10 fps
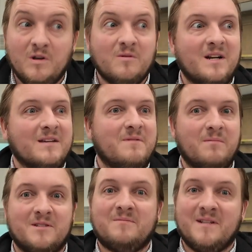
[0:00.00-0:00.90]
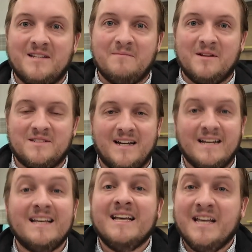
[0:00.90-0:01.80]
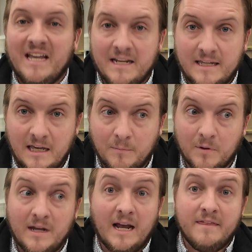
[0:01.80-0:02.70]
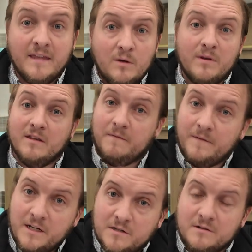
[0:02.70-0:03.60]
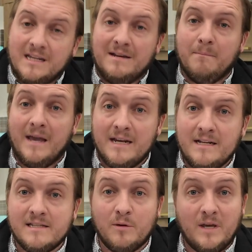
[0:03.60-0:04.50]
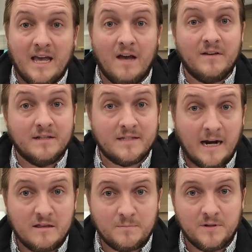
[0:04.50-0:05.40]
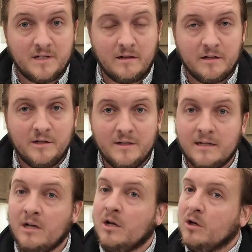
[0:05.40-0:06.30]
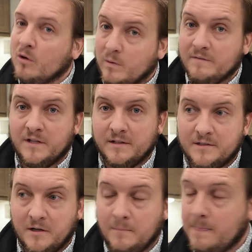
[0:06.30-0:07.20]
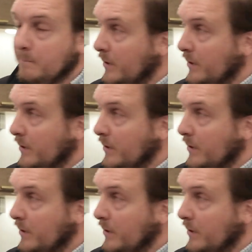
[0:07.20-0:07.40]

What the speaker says: We want to get people to spend time outside in a camper. And I think with the features and amenities that we have inside of this particular unit, we've done so.